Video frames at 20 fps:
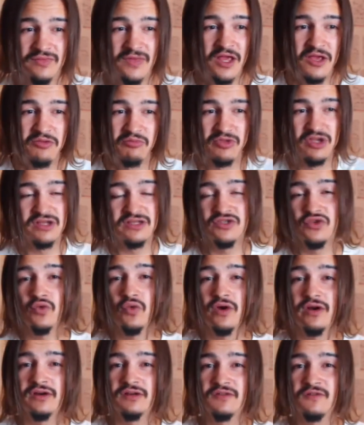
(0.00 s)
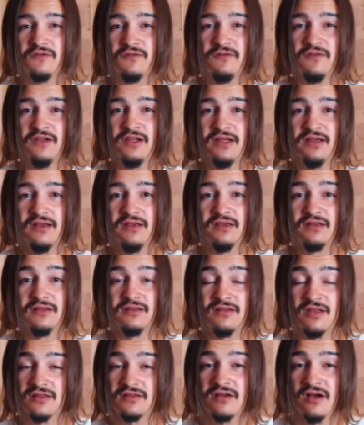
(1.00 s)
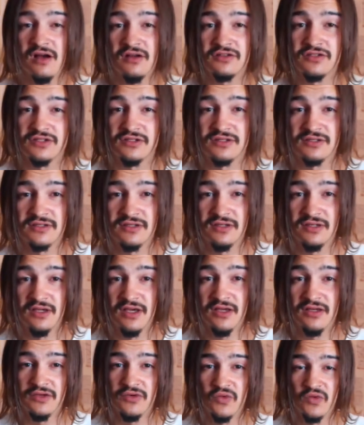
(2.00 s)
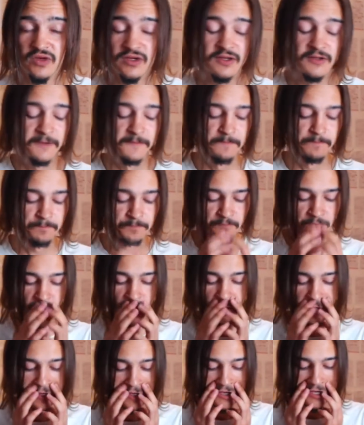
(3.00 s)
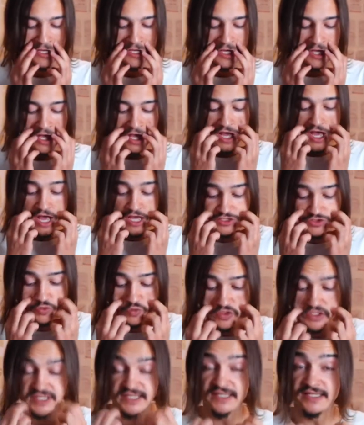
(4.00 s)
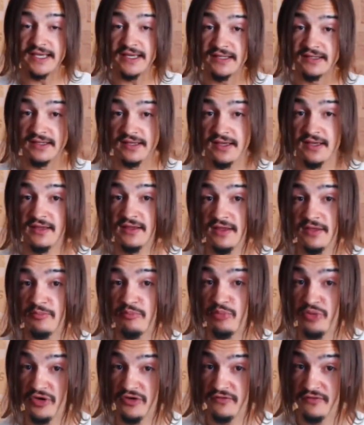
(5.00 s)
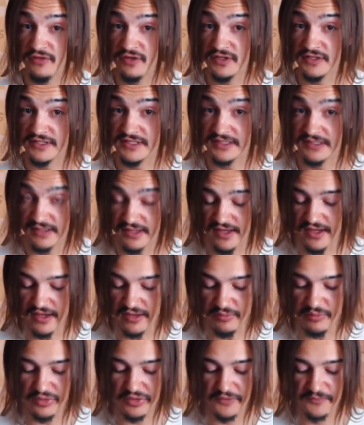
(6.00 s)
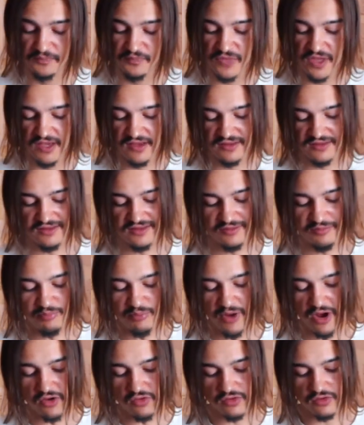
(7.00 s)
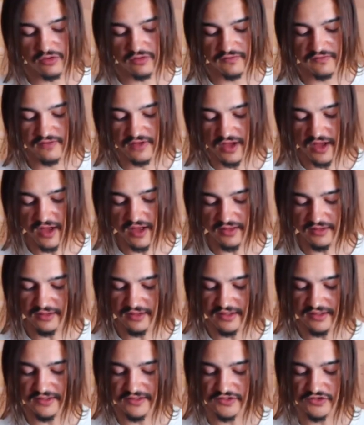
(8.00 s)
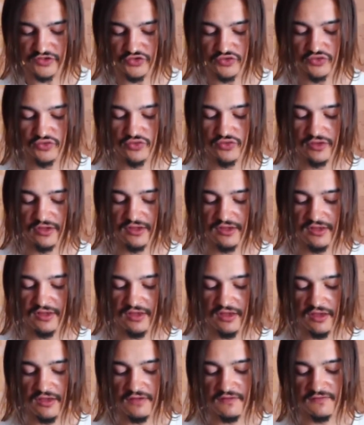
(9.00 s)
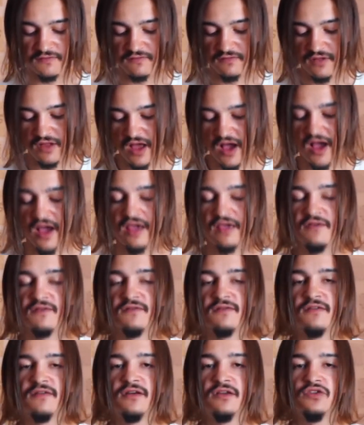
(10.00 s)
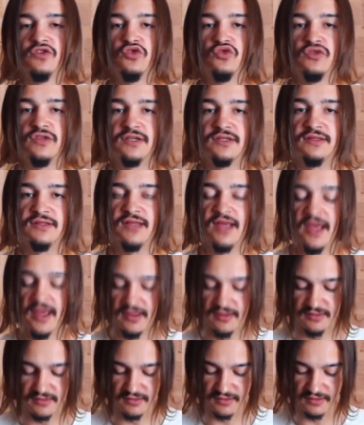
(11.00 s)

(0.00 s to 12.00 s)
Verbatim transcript: because you weren't feeling it, not consciously anyway. As we said in the previous step, the power of God is to give life to the dead.